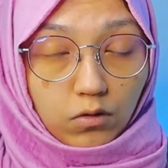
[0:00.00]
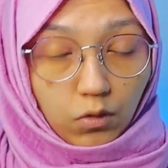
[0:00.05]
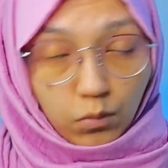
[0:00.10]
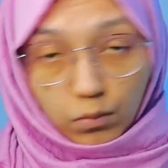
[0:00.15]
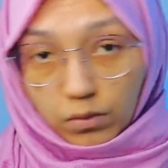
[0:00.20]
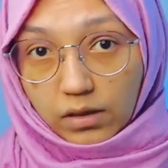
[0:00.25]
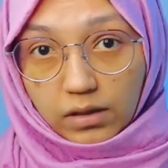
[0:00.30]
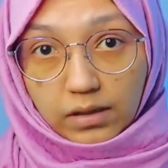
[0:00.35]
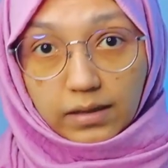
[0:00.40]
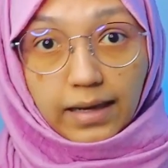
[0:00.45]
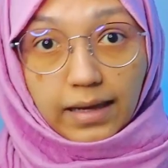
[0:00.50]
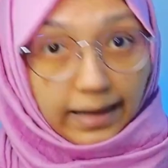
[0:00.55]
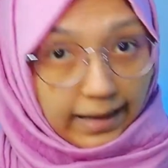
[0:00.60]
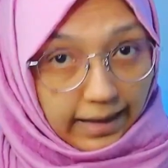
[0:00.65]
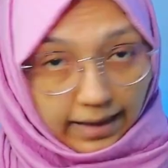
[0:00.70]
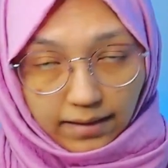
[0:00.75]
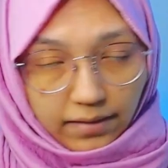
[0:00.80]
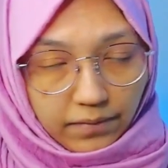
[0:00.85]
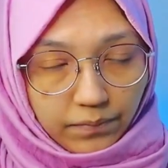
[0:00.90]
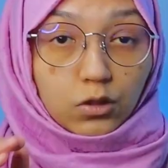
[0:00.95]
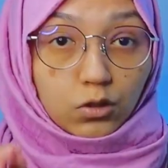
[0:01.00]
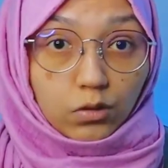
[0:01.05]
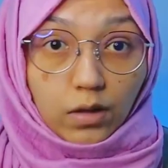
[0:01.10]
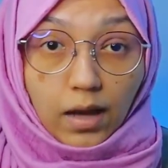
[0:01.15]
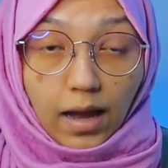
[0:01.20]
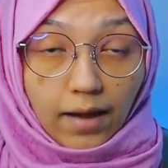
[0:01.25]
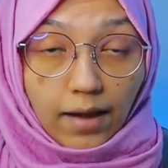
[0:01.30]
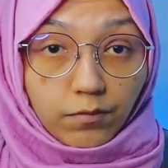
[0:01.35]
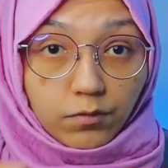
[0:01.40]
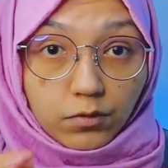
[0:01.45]
community again. You
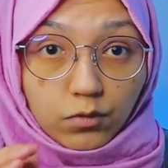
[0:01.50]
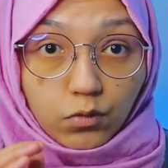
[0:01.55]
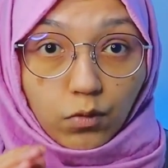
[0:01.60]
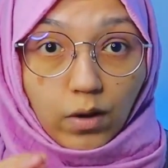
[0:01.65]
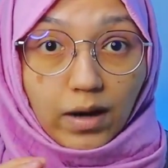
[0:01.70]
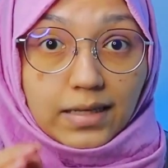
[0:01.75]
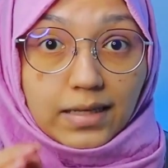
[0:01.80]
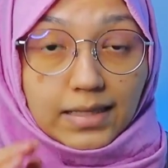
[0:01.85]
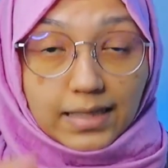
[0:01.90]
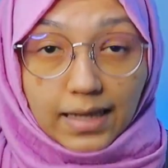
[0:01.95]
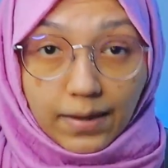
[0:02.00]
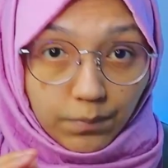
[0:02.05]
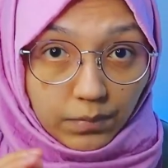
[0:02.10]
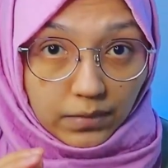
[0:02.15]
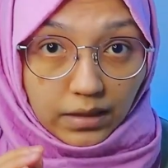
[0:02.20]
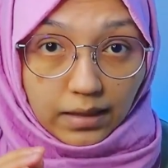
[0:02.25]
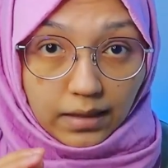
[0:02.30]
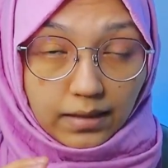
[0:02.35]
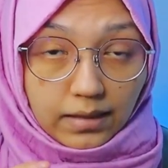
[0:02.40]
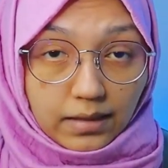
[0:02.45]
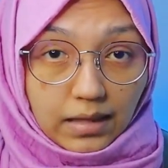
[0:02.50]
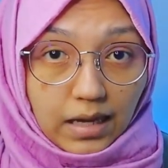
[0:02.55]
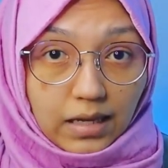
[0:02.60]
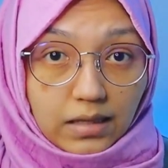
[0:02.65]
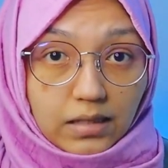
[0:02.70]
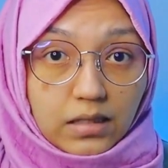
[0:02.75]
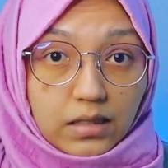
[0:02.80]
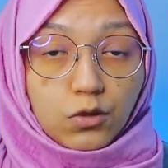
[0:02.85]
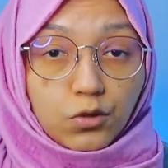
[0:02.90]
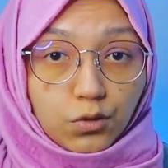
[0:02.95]
have to write something that
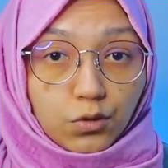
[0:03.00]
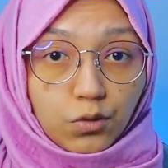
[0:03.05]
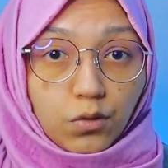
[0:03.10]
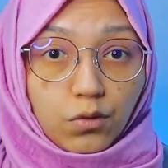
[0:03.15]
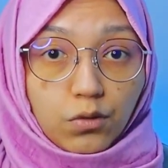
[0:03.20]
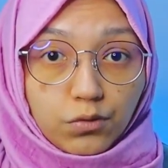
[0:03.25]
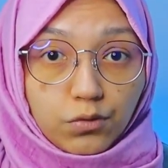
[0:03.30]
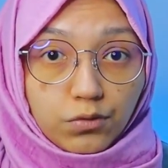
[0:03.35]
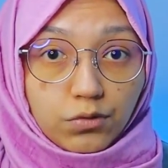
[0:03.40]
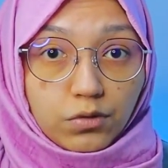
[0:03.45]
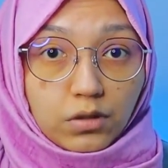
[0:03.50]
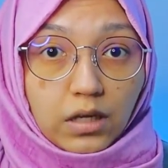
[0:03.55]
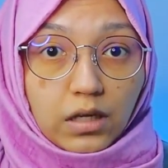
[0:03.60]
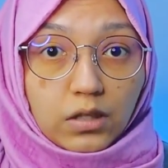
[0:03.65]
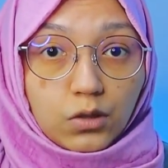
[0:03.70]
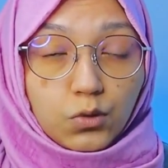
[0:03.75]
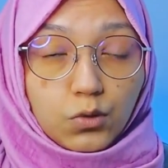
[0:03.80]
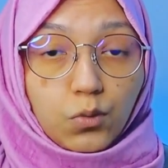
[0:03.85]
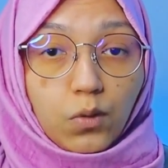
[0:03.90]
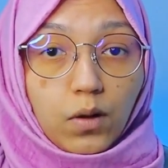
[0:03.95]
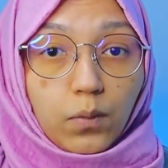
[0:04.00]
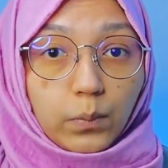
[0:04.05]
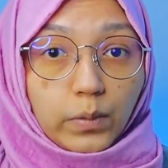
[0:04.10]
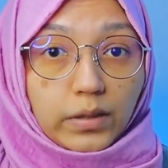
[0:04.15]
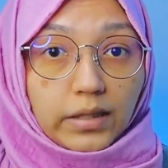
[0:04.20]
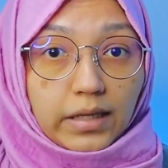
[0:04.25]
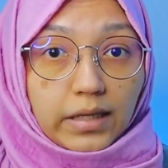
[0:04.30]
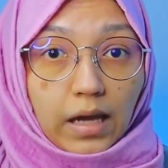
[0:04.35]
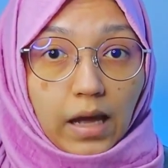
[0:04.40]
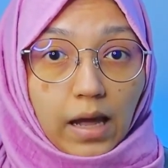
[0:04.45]
show you that you will
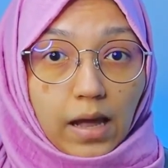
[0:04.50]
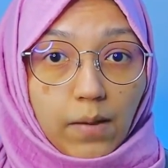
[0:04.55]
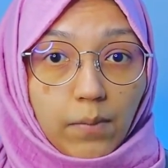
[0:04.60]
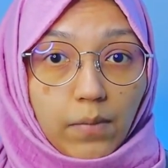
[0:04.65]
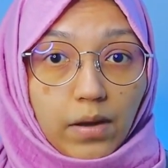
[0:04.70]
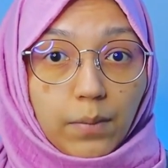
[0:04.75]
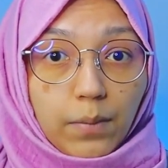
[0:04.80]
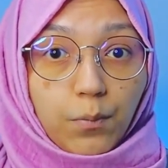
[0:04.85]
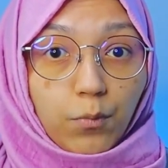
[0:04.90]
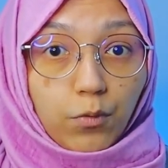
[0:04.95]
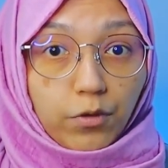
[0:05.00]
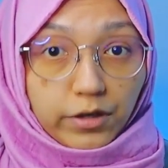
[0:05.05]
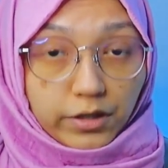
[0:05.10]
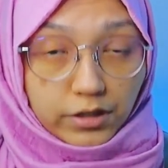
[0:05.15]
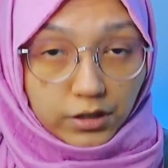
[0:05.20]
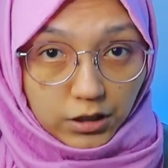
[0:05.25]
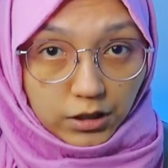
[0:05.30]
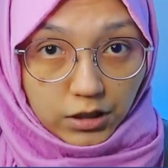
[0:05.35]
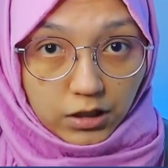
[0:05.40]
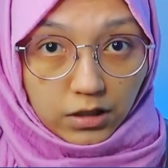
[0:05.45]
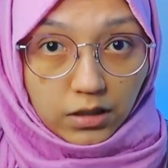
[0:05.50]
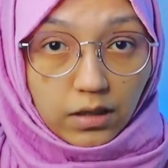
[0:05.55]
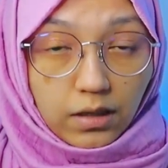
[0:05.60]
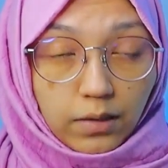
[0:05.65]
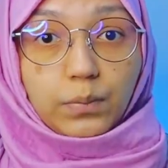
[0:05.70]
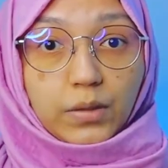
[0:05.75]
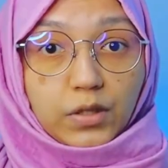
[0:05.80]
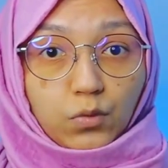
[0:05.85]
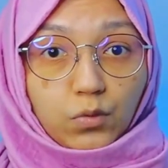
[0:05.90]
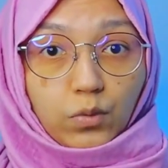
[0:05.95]
become a bridge
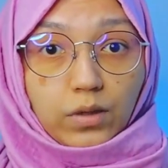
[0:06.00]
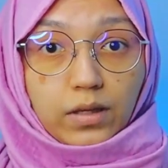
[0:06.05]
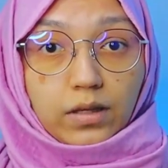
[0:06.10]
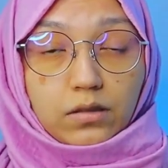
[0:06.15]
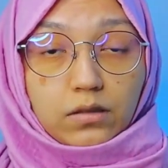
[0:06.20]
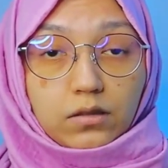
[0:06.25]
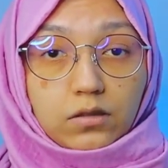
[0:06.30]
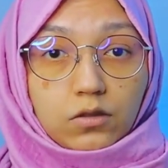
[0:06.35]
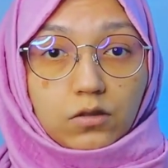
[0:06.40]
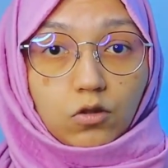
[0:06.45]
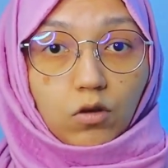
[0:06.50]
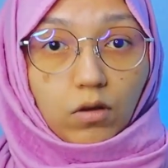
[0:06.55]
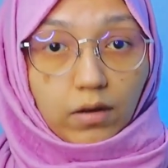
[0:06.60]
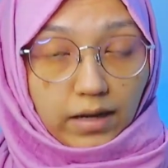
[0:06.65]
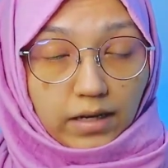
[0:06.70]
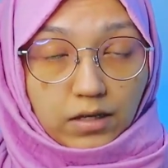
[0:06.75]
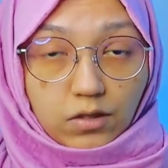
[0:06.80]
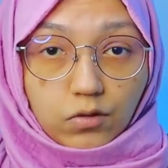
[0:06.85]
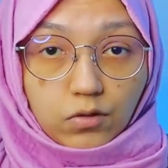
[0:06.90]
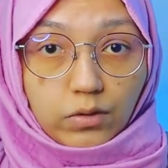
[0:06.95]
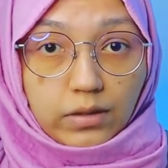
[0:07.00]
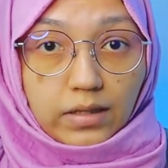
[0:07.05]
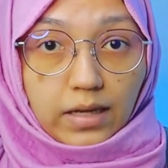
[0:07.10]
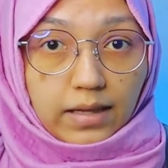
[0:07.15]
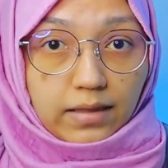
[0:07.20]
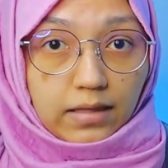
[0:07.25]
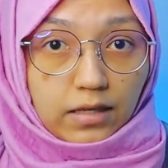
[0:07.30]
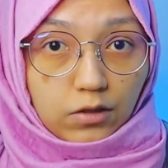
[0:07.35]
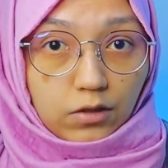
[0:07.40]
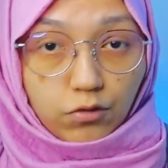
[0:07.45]
between your country
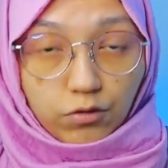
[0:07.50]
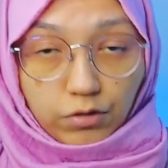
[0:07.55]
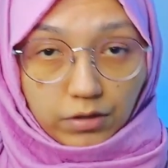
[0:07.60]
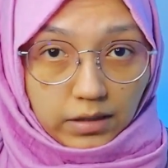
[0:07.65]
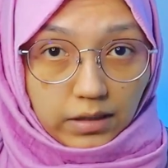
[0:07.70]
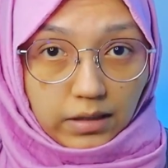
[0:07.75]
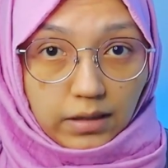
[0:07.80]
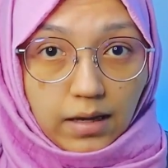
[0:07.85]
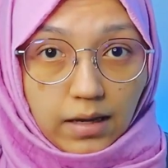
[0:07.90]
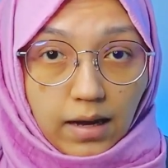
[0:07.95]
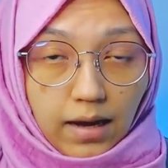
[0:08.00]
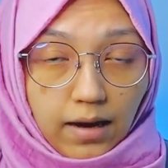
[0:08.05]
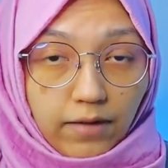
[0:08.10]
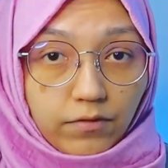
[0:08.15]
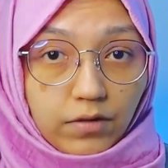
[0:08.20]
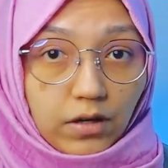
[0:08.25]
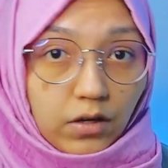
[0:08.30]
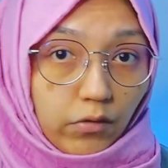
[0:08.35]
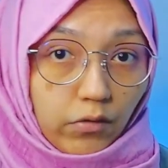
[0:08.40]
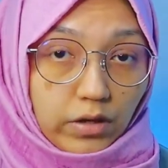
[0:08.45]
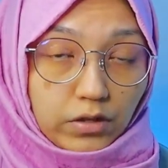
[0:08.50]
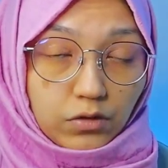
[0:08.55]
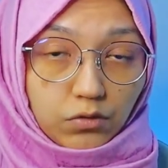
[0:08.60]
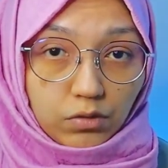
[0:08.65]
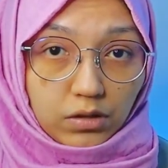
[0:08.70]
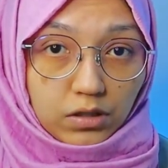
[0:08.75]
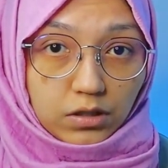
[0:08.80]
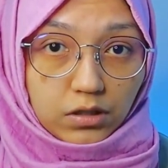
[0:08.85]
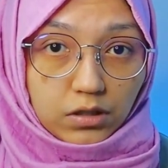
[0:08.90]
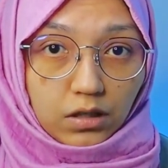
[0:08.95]
and the Turkey after
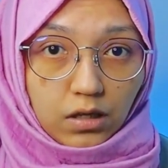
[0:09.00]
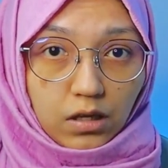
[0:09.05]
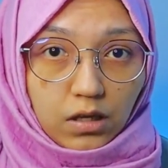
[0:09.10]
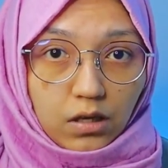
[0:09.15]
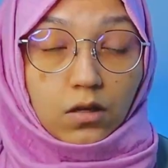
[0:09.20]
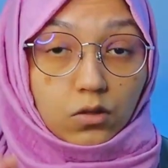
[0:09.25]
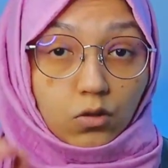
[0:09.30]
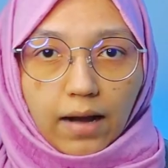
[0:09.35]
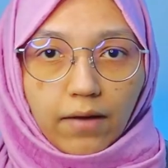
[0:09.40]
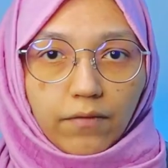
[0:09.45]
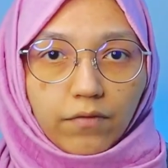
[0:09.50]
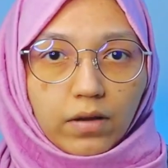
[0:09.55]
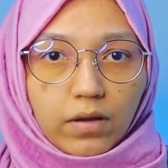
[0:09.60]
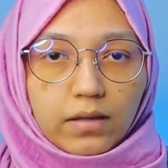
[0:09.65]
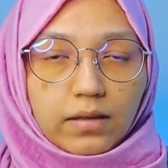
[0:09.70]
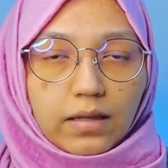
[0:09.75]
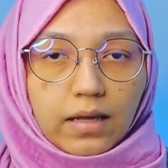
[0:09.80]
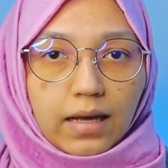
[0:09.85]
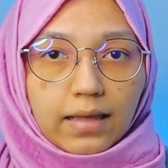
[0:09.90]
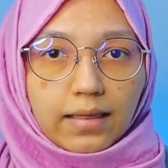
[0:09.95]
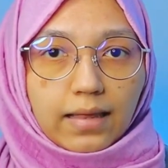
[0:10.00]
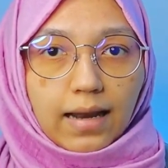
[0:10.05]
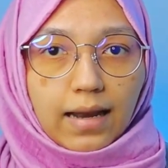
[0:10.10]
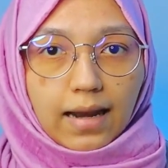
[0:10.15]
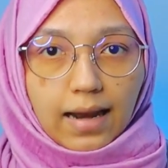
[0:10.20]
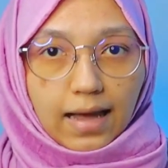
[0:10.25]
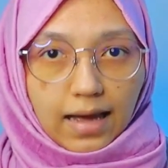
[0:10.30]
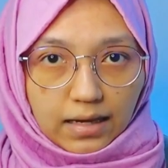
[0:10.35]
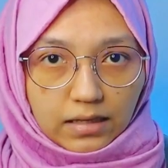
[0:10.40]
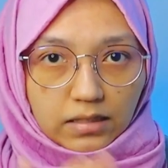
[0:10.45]
graduation. After that, the
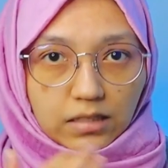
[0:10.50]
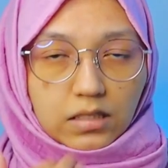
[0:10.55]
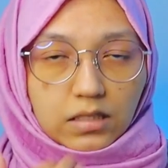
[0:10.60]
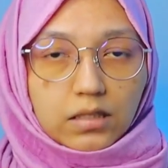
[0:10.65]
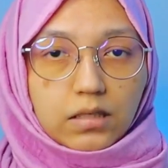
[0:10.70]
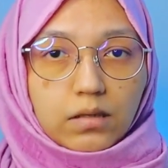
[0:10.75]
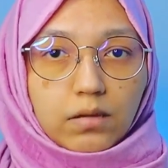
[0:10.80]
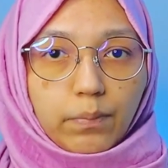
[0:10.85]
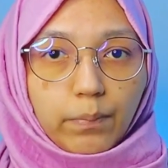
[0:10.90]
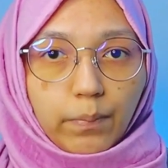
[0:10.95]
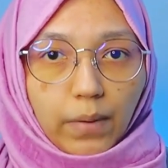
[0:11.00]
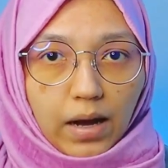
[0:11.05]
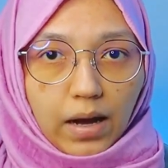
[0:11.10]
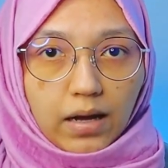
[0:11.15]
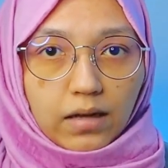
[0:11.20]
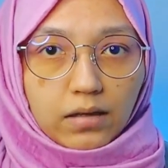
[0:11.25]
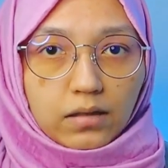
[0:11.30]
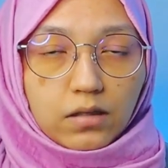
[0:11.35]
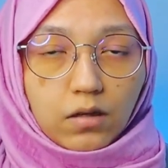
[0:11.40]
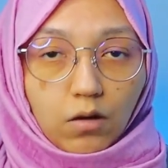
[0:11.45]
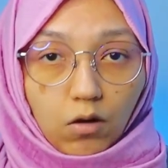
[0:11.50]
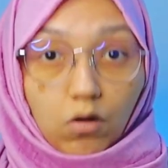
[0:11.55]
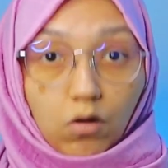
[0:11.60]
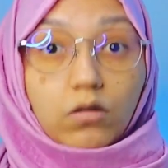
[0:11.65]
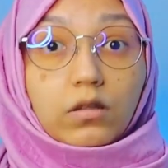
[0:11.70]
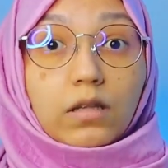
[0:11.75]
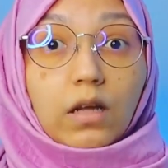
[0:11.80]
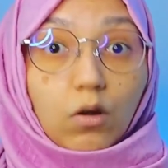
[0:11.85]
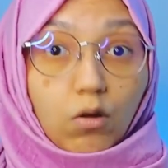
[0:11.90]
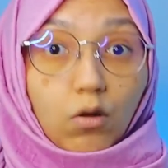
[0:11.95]
last part or the